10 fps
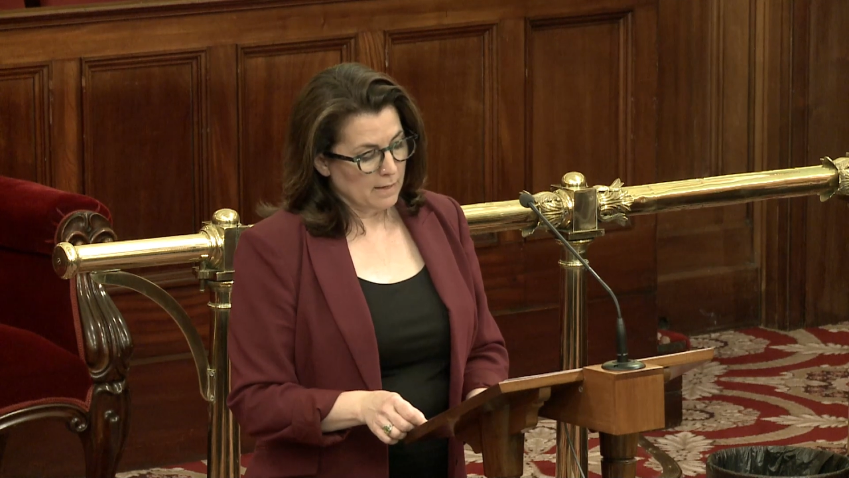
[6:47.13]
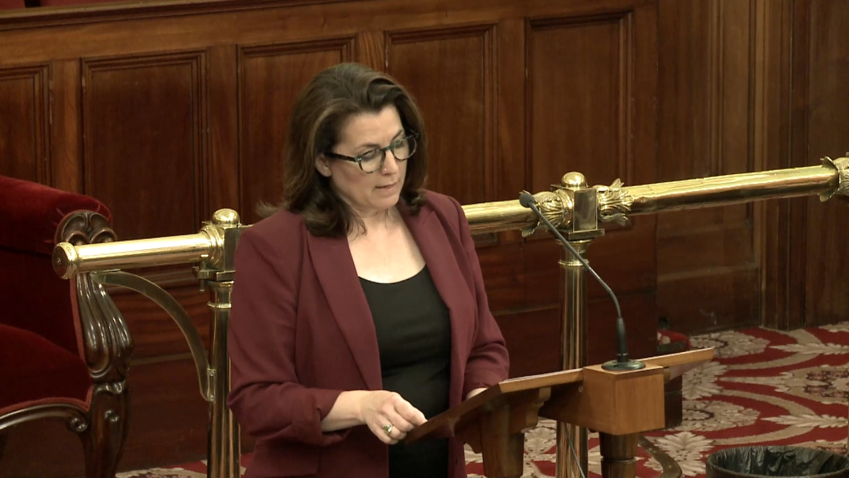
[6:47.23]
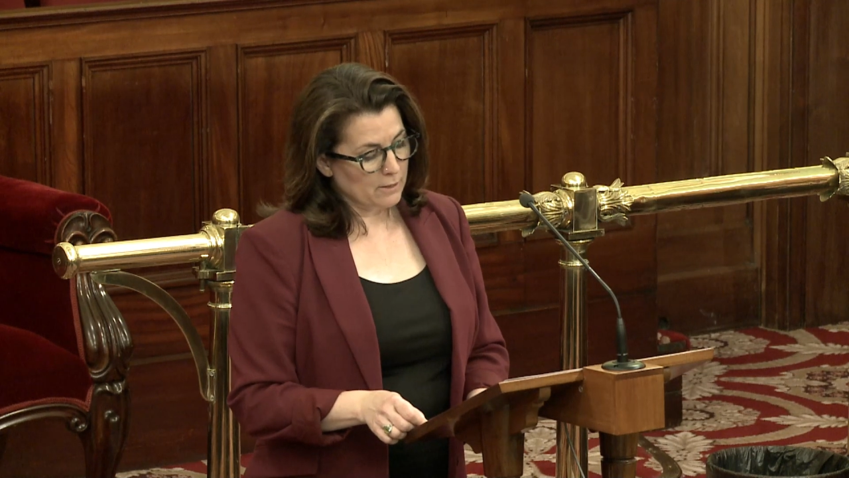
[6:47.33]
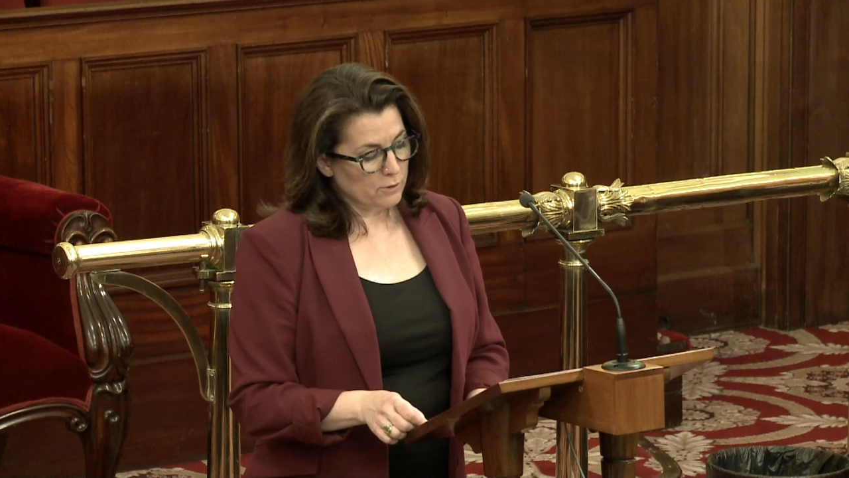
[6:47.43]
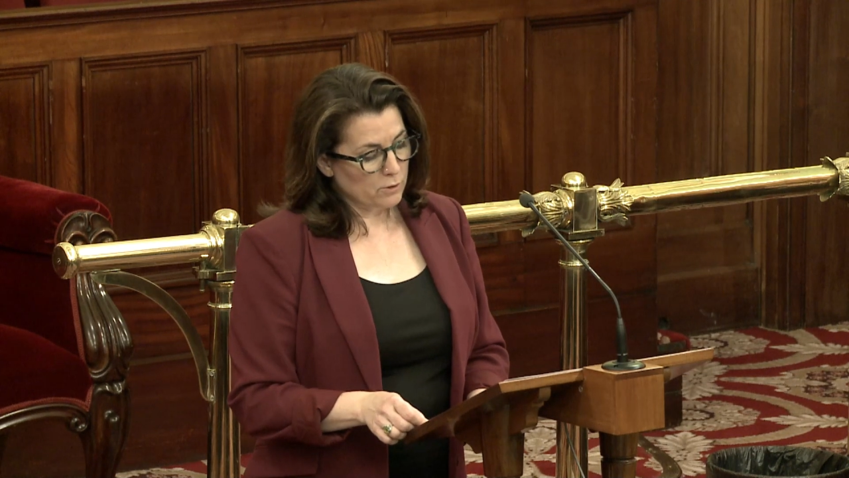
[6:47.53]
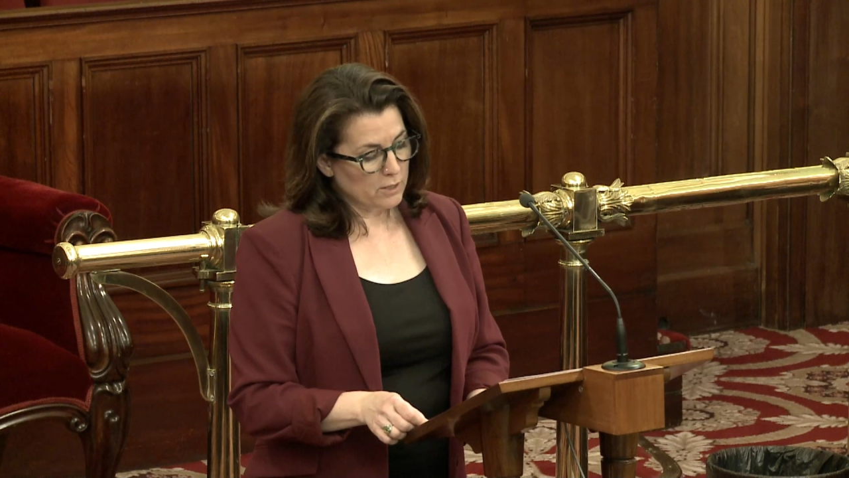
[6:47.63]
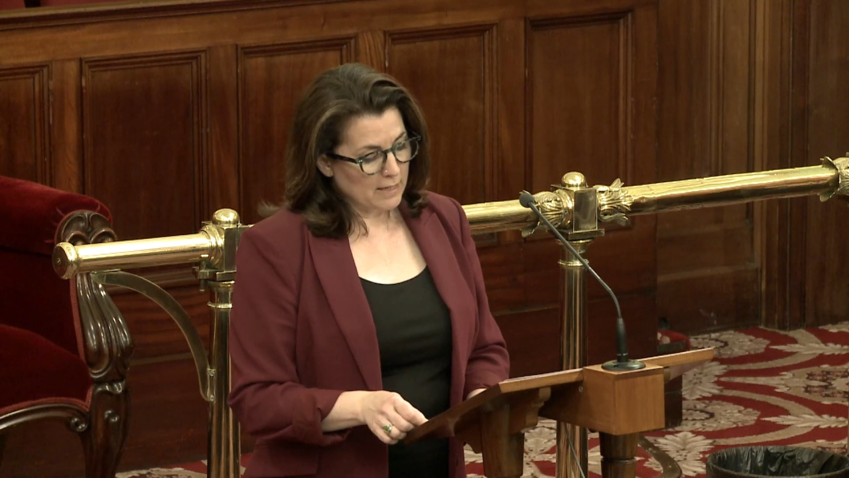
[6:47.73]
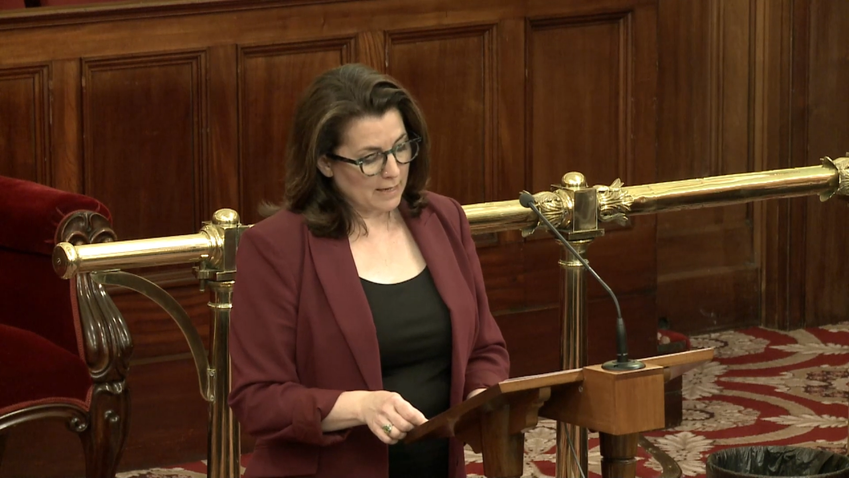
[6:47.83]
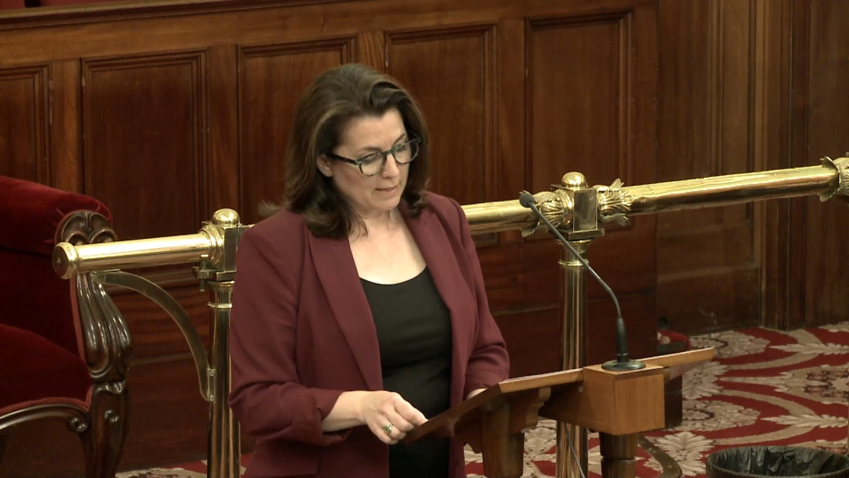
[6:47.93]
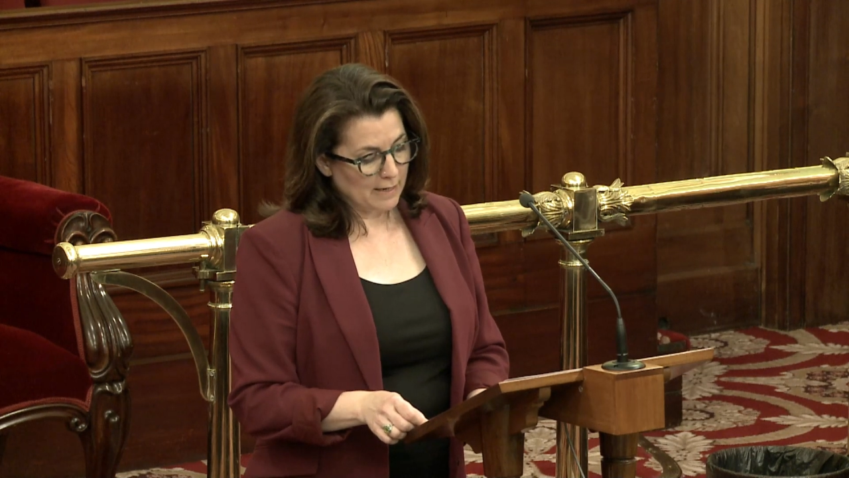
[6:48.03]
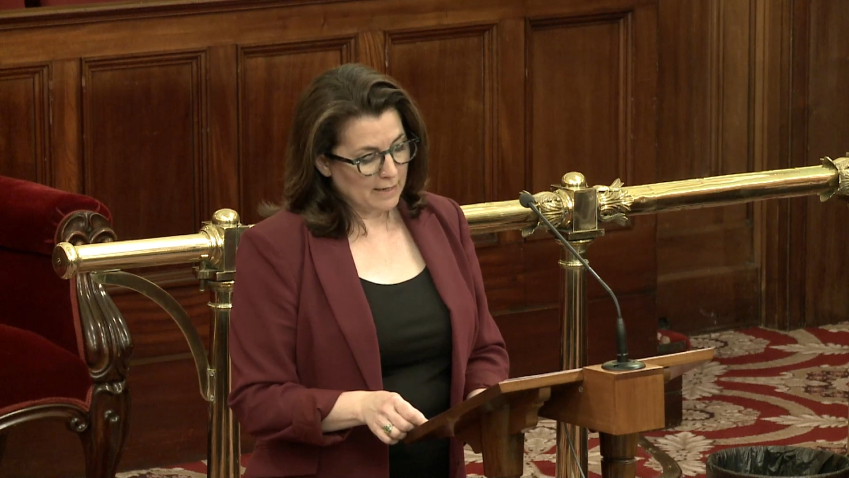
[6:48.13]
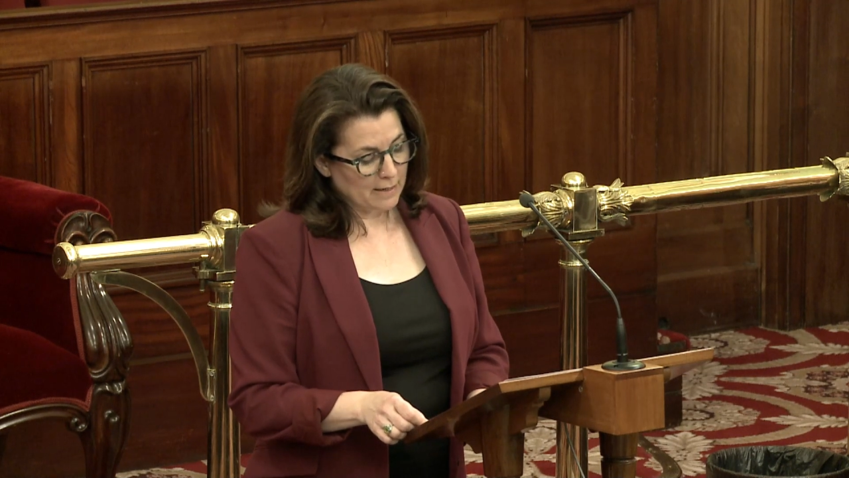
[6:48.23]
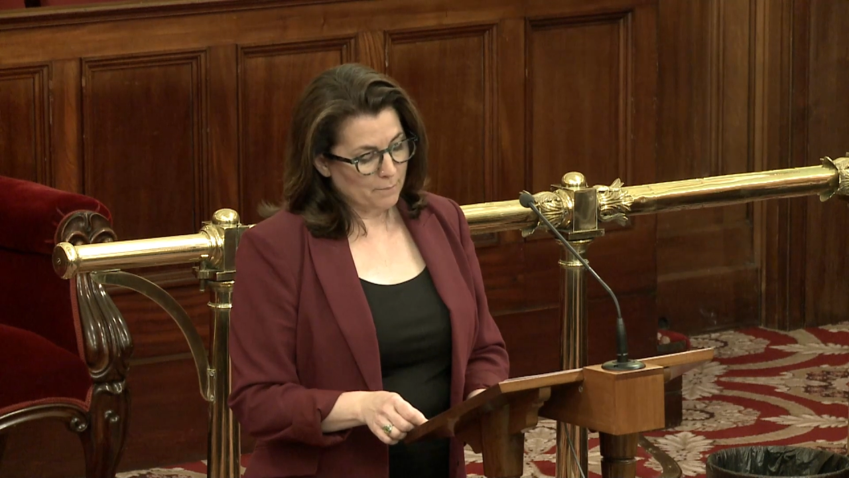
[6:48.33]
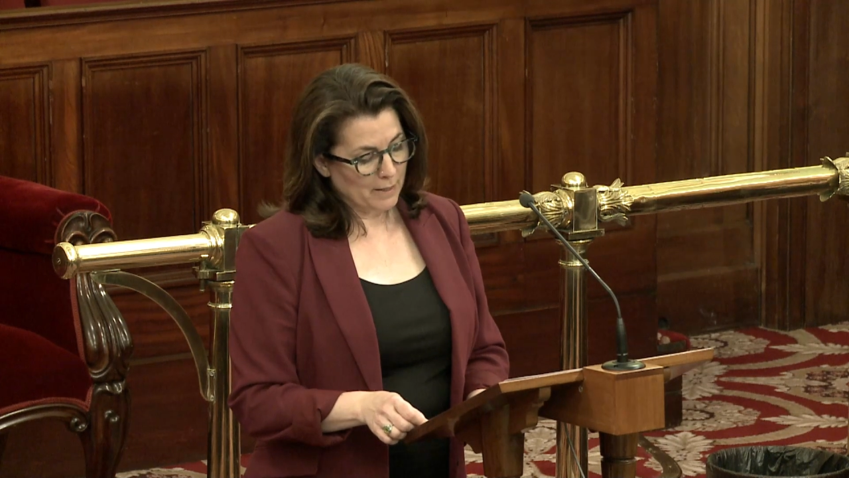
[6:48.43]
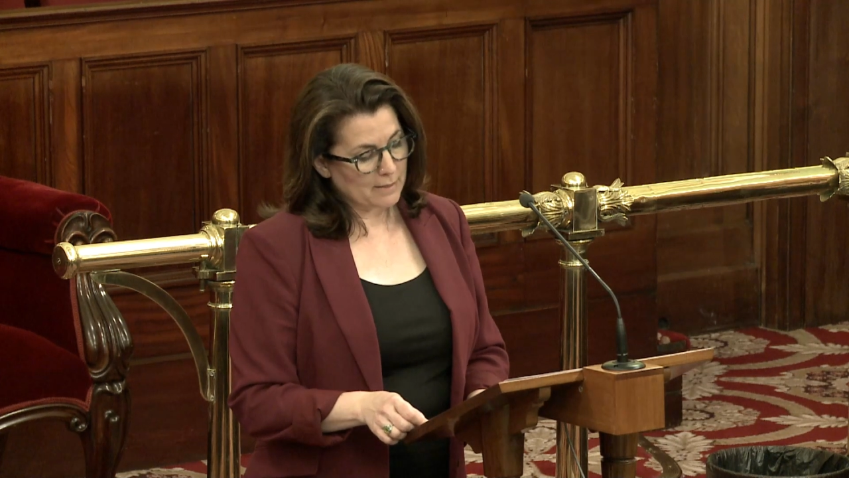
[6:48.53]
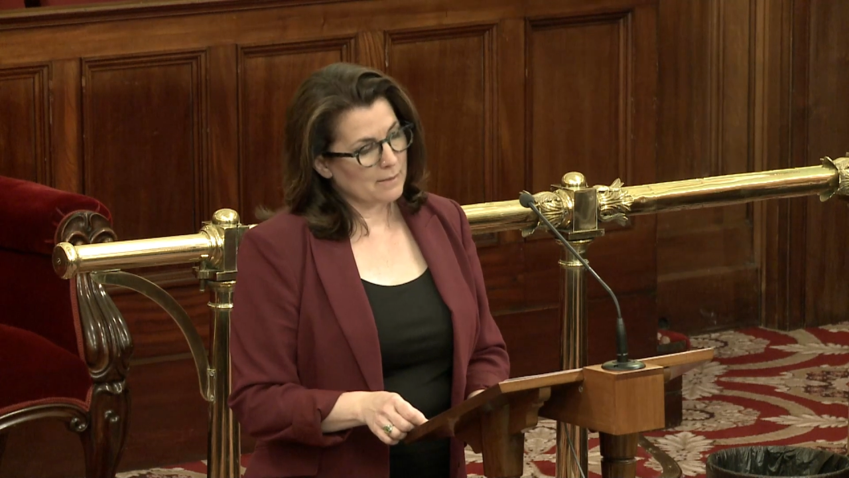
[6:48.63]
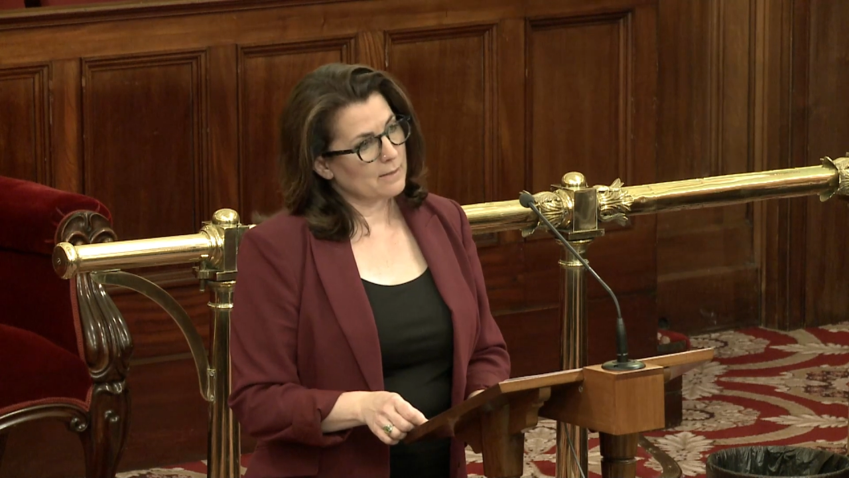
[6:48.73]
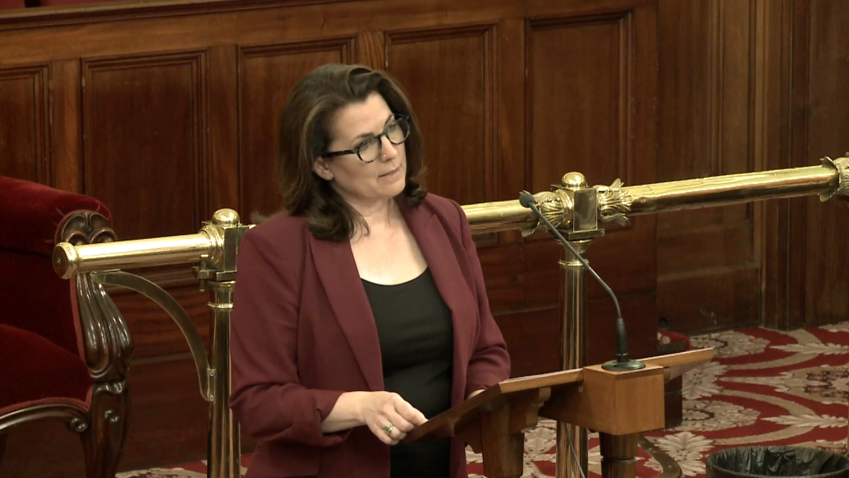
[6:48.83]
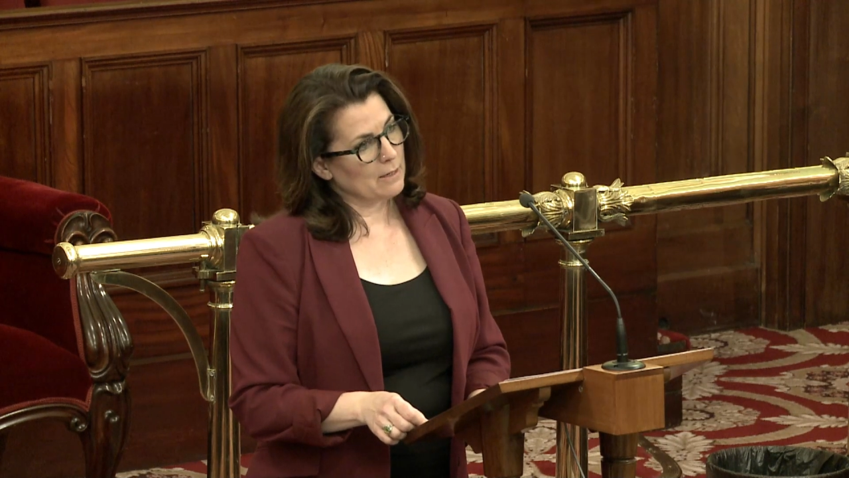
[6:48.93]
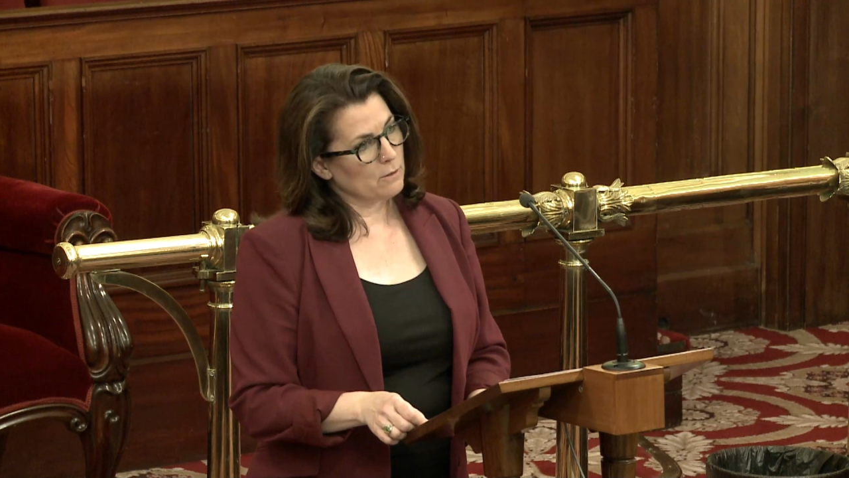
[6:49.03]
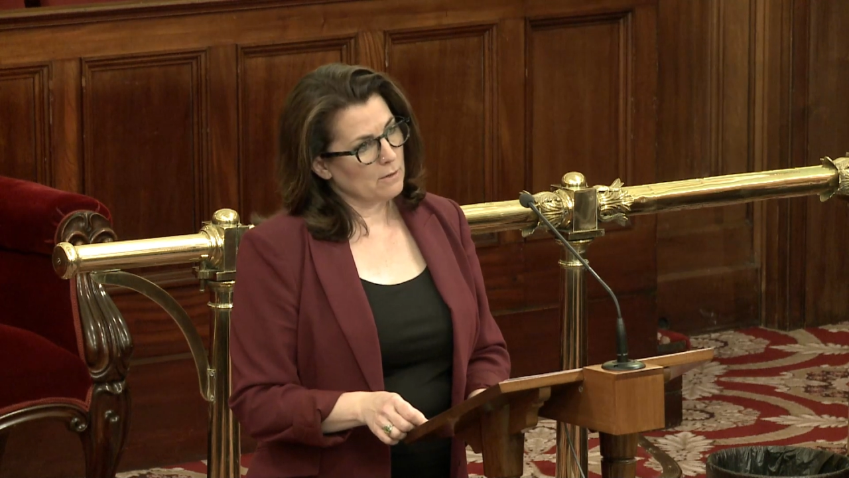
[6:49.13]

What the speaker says: It should shatter any complacency or